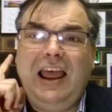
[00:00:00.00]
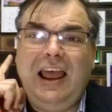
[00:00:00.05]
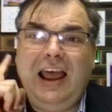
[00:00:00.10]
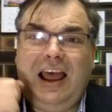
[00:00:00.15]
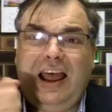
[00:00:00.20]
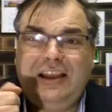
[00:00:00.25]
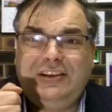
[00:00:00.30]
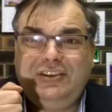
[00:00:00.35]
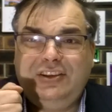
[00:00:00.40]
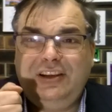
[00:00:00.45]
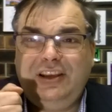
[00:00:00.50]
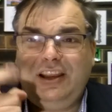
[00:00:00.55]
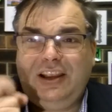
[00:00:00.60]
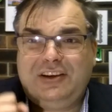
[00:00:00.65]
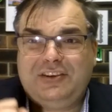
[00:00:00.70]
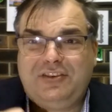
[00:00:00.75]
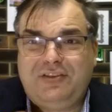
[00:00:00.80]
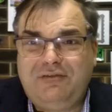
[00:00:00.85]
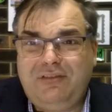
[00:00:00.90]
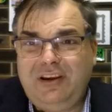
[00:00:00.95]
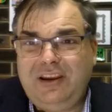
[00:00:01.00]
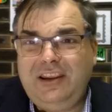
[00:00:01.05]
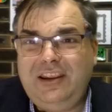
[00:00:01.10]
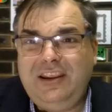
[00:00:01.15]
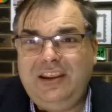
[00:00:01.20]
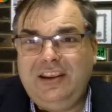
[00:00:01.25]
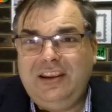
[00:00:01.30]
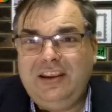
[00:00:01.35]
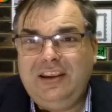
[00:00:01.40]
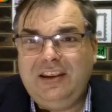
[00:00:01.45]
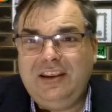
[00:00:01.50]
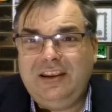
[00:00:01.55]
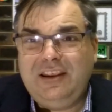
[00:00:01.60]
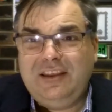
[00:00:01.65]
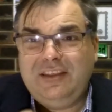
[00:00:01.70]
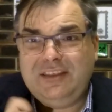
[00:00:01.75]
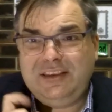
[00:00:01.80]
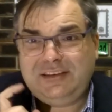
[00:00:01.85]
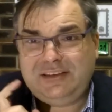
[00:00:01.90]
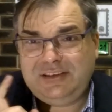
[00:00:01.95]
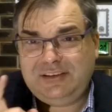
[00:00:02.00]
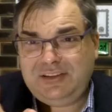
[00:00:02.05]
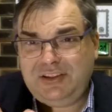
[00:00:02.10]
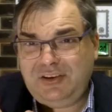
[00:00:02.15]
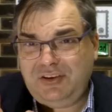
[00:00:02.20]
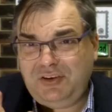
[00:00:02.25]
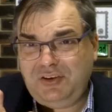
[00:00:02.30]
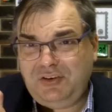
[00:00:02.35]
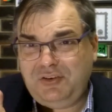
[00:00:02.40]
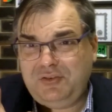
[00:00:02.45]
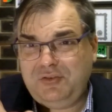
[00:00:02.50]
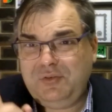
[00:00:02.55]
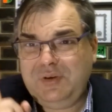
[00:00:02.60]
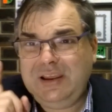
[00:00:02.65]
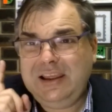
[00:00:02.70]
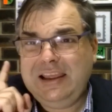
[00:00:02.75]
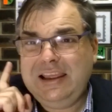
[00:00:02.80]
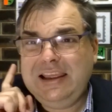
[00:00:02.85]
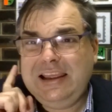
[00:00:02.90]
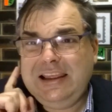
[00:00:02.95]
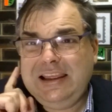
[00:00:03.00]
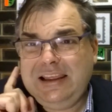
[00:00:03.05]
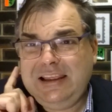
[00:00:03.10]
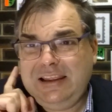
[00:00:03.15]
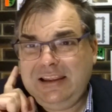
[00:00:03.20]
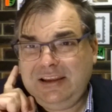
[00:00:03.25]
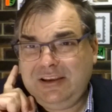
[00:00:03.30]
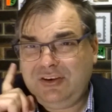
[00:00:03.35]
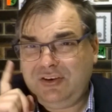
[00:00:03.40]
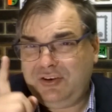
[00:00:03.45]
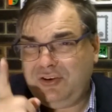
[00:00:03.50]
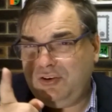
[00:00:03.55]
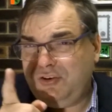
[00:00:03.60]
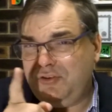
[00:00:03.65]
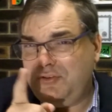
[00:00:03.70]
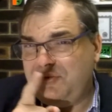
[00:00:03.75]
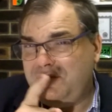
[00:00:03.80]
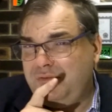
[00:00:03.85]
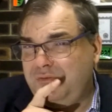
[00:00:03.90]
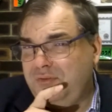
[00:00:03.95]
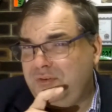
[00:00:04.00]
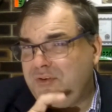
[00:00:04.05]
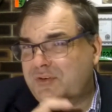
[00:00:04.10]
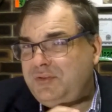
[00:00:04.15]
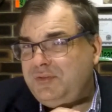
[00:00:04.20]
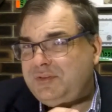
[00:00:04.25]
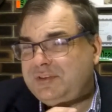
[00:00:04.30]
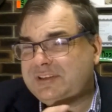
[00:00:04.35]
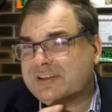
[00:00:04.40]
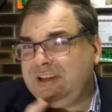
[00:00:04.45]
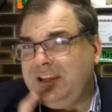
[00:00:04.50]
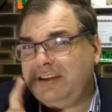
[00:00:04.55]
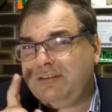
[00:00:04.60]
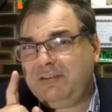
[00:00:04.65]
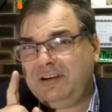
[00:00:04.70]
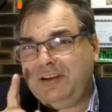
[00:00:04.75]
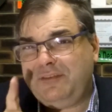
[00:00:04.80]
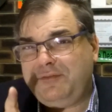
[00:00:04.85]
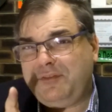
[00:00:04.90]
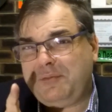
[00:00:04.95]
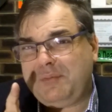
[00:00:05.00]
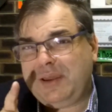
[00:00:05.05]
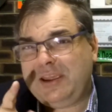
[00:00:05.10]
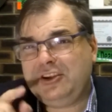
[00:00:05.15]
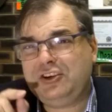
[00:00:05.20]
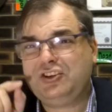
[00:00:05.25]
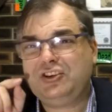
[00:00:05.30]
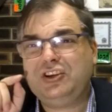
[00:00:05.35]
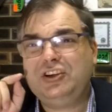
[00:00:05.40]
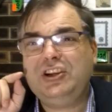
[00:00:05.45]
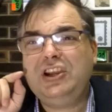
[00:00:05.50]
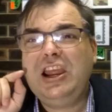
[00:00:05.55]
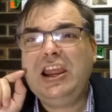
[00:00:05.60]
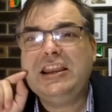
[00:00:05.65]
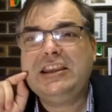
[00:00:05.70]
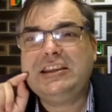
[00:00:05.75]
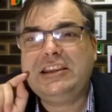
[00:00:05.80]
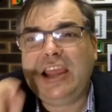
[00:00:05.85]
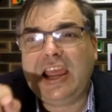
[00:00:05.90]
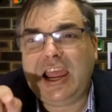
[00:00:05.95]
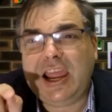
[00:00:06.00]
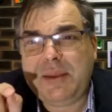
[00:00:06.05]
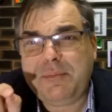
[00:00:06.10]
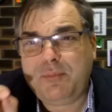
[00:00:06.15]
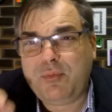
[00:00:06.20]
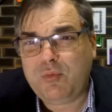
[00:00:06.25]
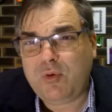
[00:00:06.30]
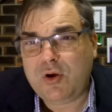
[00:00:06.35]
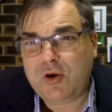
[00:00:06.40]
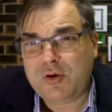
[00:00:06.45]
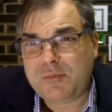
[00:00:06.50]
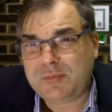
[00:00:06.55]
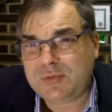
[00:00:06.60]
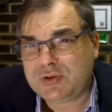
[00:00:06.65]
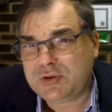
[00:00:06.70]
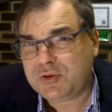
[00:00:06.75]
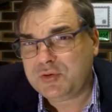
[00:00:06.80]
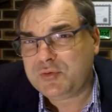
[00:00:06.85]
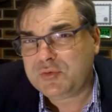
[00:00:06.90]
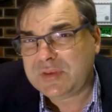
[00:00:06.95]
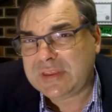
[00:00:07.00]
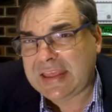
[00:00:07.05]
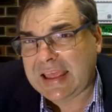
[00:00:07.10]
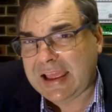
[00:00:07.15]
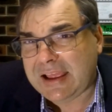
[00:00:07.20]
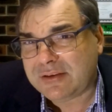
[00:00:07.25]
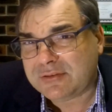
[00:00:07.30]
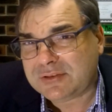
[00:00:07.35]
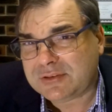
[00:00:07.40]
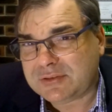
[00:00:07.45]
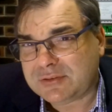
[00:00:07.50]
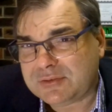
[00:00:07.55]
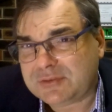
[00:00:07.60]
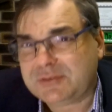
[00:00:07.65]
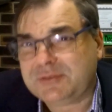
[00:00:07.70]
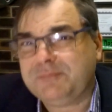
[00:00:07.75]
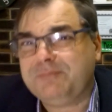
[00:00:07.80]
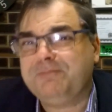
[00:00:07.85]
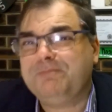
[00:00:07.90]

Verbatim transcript: Archie Luxury, this is the new New, new secret information, Tapeworm two thousand.